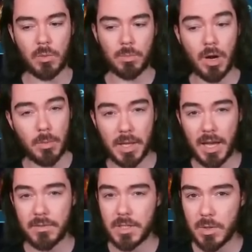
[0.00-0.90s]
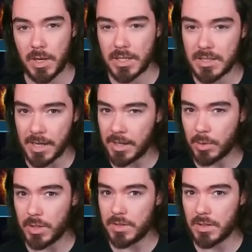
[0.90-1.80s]
We'll probably have 2x
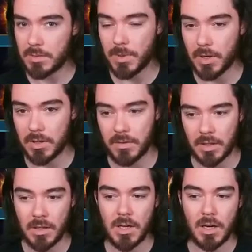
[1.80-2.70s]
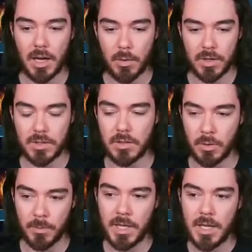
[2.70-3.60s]
Sacreds as part of it, I would assume.